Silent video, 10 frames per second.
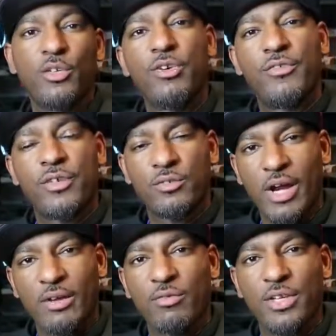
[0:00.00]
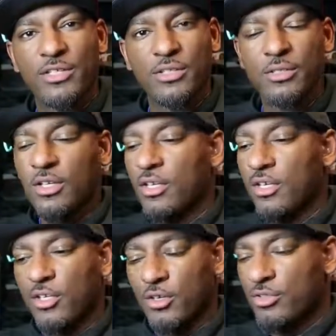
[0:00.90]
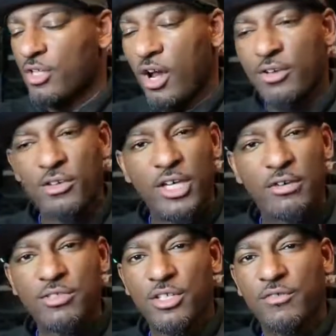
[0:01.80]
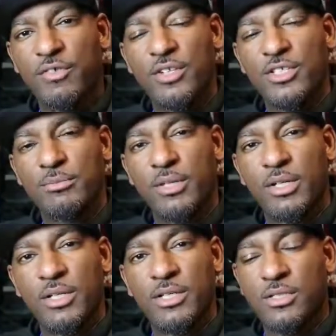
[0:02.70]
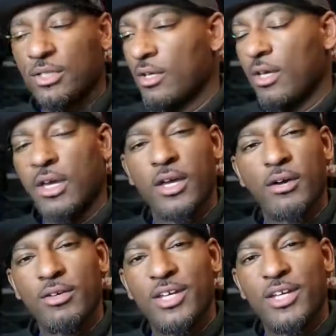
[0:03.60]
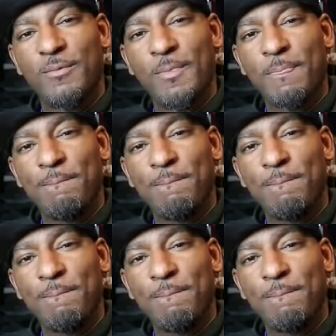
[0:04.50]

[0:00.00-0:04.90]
And do it for the right reason. Use all your gifts to your fullest abilities and go get it.